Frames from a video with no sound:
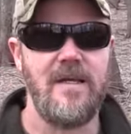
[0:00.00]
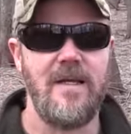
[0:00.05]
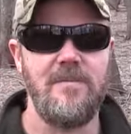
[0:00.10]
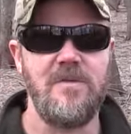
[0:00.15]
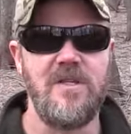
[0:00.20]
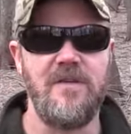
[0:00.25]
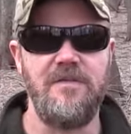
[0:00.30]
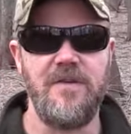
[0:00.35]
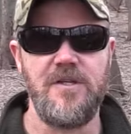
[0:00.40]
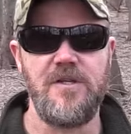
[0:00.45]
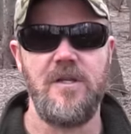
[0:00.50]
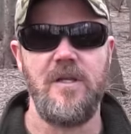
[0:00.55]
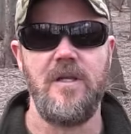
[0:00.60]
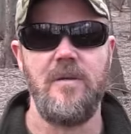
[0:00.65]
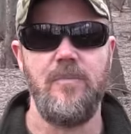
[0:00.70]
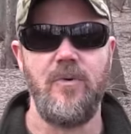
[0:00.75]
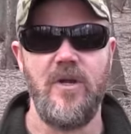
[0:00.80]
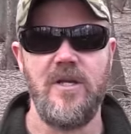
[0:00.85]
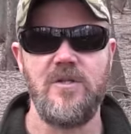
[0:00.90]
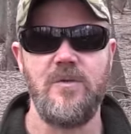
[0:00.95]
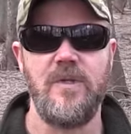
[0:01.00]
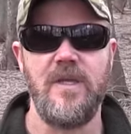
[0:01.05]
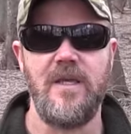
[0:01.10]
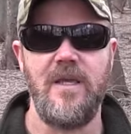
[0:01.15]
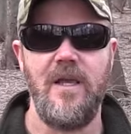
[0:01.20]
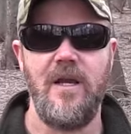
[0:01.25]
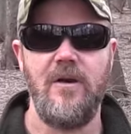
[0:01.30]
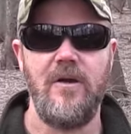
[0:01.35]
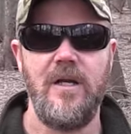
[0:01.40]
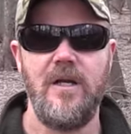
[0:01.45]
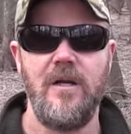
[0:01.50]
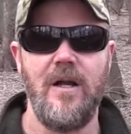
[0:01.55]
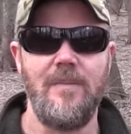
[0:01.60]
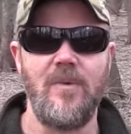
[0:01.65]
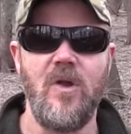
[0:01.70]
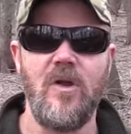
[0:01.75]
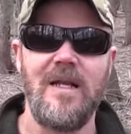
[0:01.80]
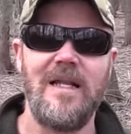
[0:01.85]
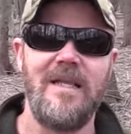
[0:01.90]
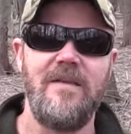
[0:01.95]
that I'm sufficiently impressed with the carrier.
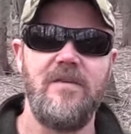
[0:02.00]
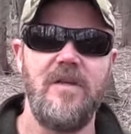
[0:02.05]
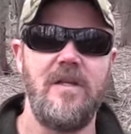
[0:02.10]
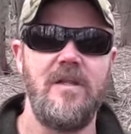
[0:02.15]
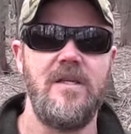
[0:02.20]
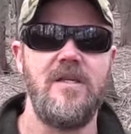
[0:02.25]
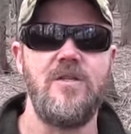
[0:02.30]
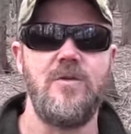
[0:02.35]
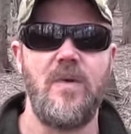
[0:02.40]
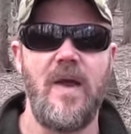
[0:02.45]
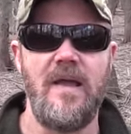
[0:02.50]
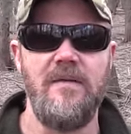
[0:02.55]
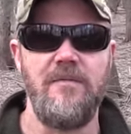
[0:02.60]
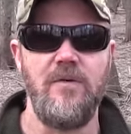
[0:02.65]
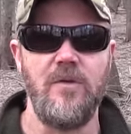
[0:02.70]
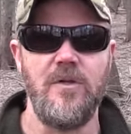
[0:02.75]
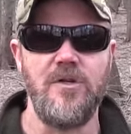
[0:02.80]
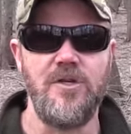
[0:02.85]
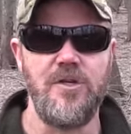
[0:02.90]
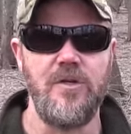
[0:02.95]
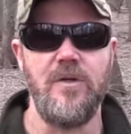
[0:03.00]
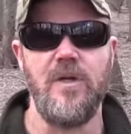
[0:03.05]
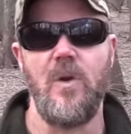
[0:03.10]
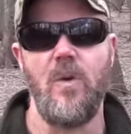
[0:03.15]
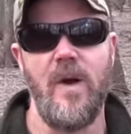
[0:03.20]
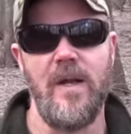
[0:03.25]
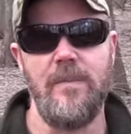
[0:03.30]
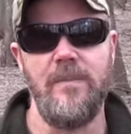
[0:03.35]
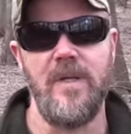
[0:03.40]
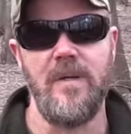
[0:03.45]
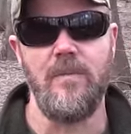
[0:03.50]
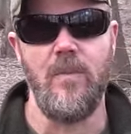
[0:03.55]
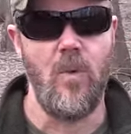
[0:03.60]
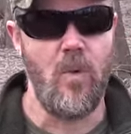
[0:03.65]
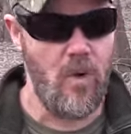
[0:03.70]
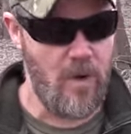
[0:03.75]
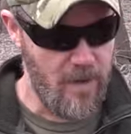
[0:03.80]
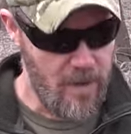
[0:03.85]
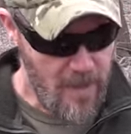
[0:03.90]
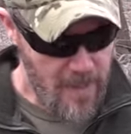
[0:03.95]
I'm going to leave it in this rifle and shoot it quite a bit
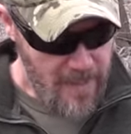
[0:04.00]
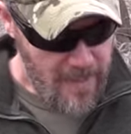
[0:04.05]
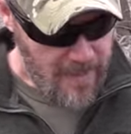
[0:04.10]
more.